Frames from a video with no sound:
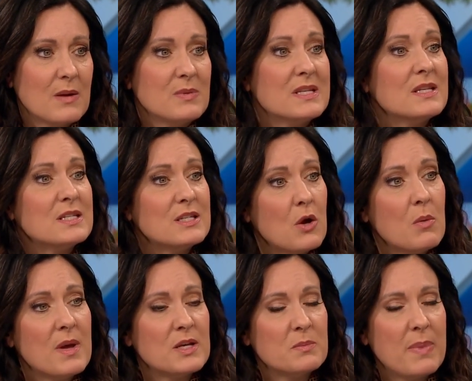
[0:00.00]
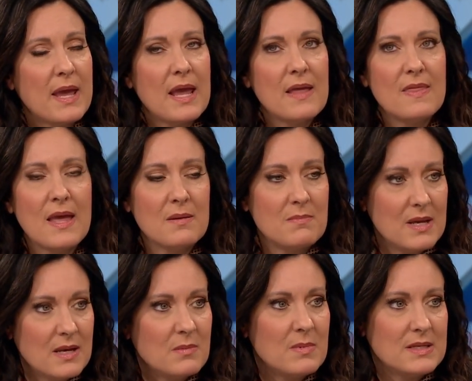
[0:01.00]
I was in so much pain, they
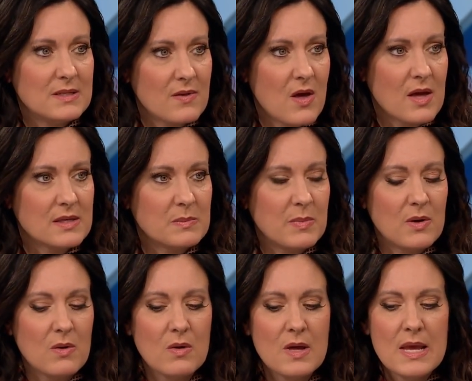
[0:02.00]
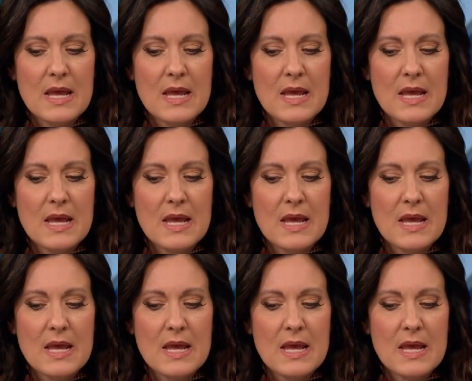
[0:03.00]
admitted me to the hospital.